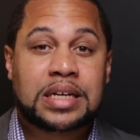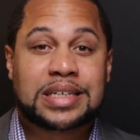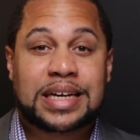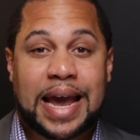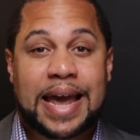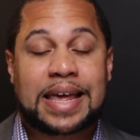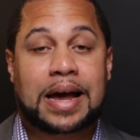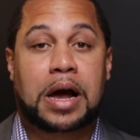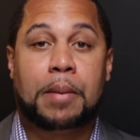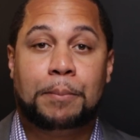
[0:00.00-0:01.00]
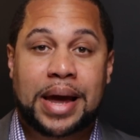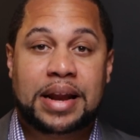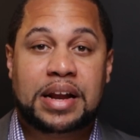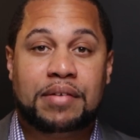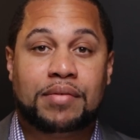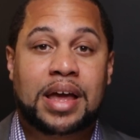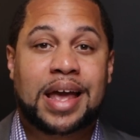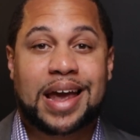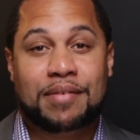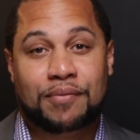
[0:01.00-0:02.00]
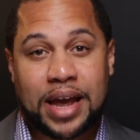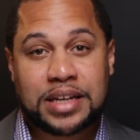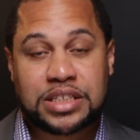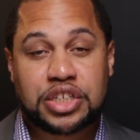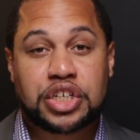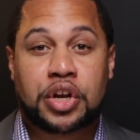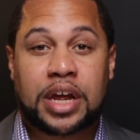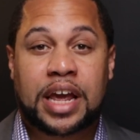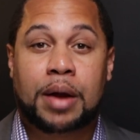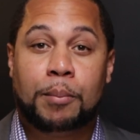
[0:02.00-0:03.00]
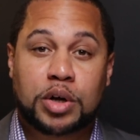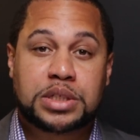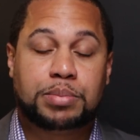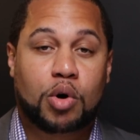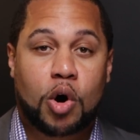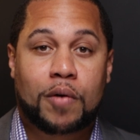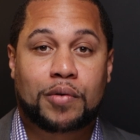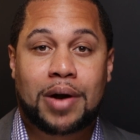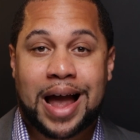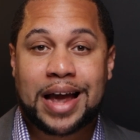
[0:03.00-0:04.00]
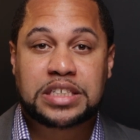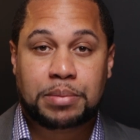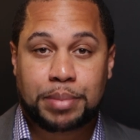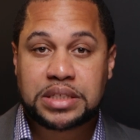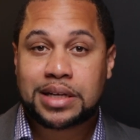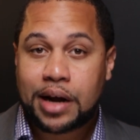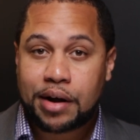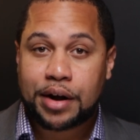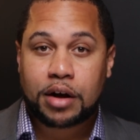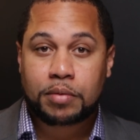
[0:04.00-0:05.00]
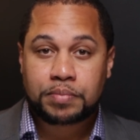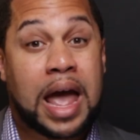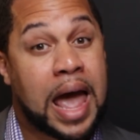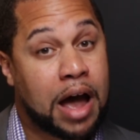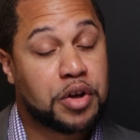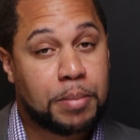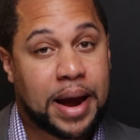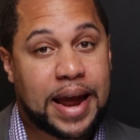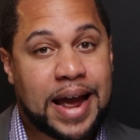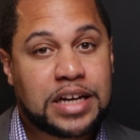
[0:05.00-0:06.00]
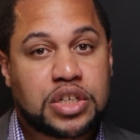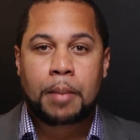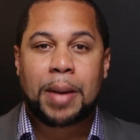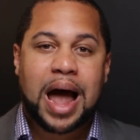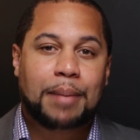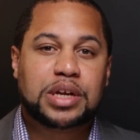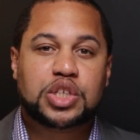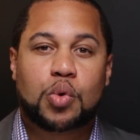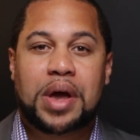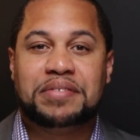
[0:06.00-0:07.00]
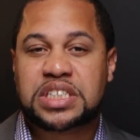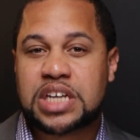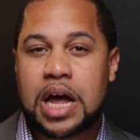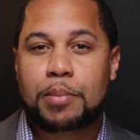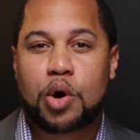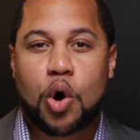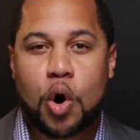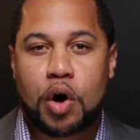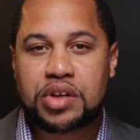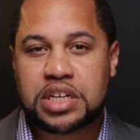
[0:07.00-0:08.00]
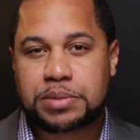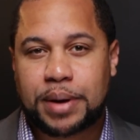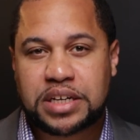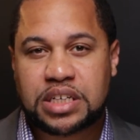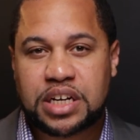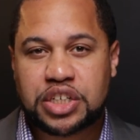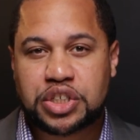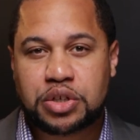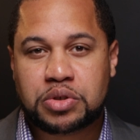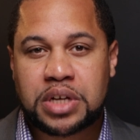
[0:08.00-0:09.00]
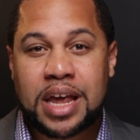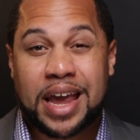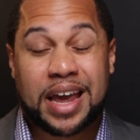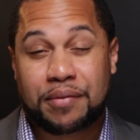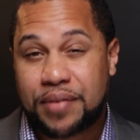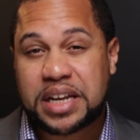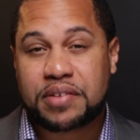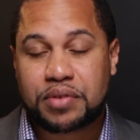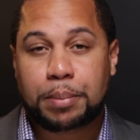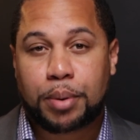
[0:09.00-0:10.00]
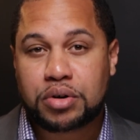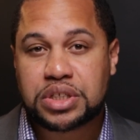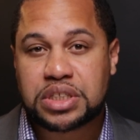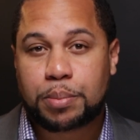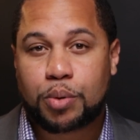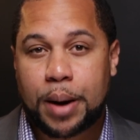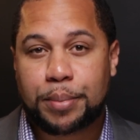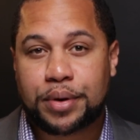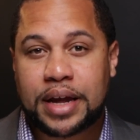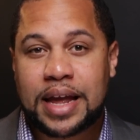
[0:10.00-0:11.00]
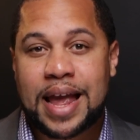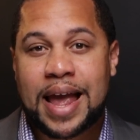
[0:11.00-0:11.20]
to gaining a competitive advantage in a multiple offer highest and best scenario. How, you might ask? By opting to waive some or all the inspection issues and effectively purchase the property